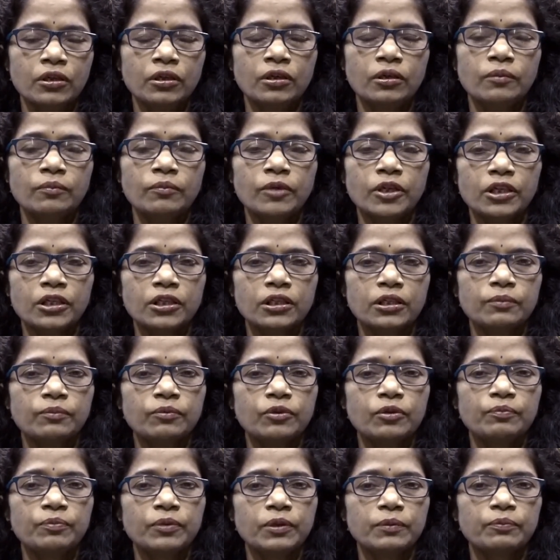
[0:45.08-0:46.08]
vulnerable
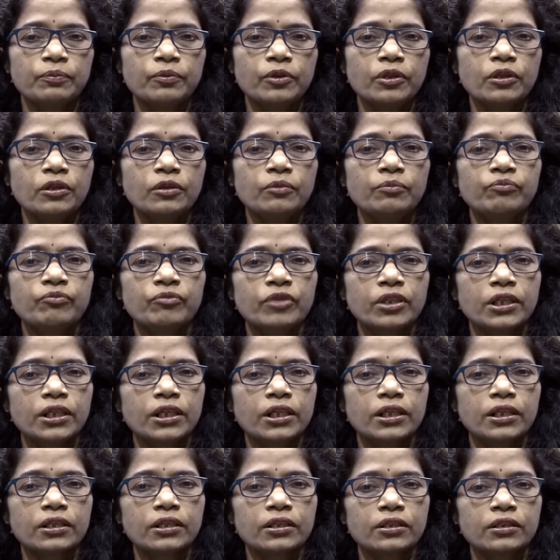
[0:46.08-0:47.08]
people. They
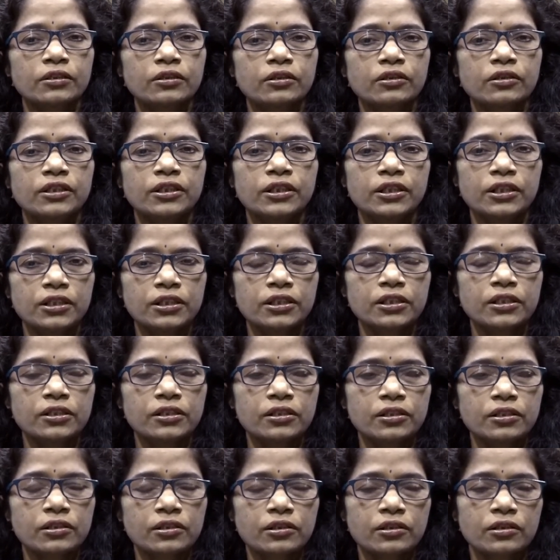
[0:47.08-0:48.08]
are the
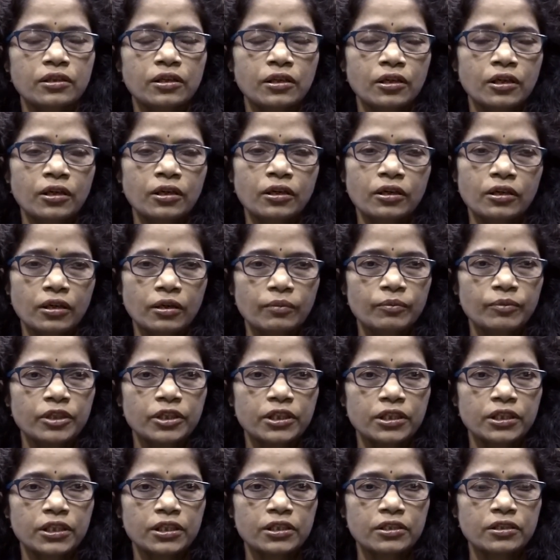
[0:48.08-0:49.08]
indigenous
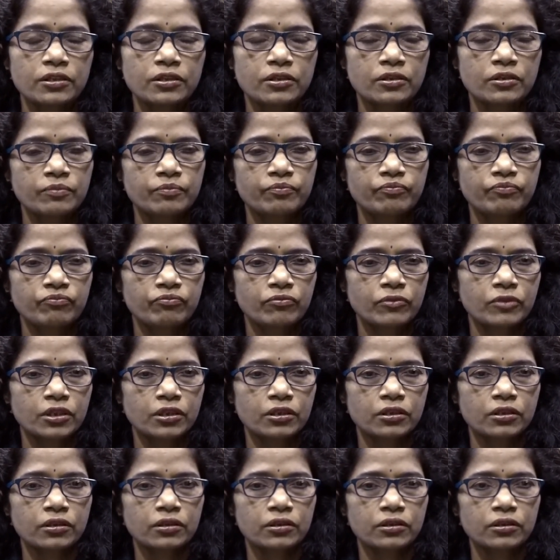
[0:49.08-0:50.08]
communities
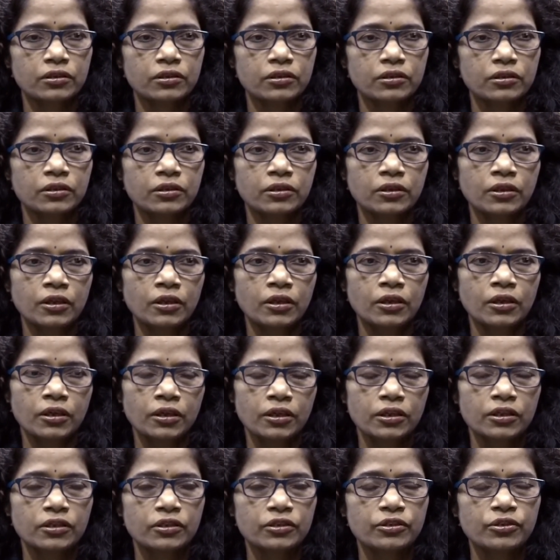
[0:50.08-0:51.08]

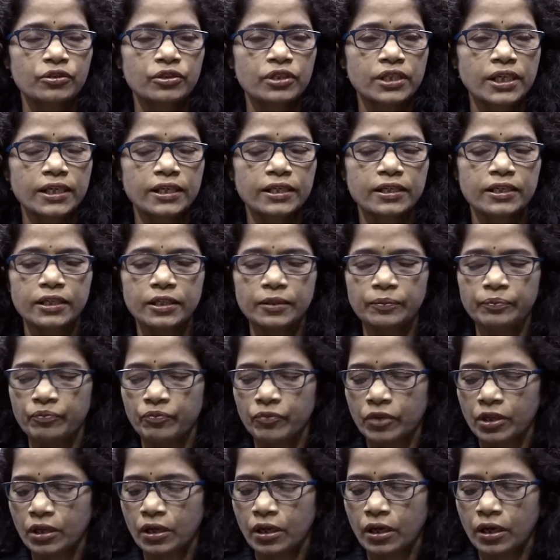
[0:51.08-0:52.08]
in the society,
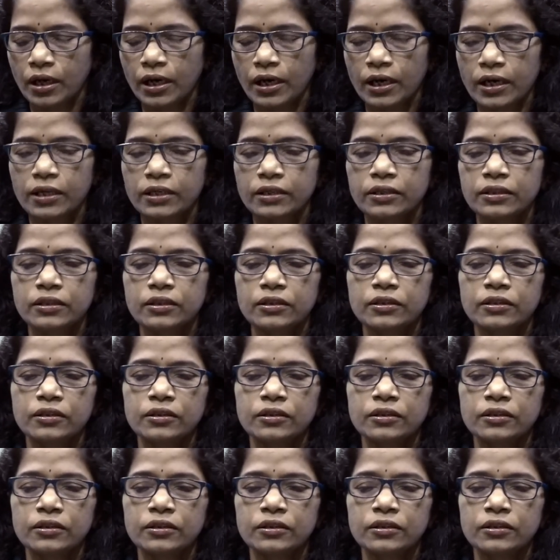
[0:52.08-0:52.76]
and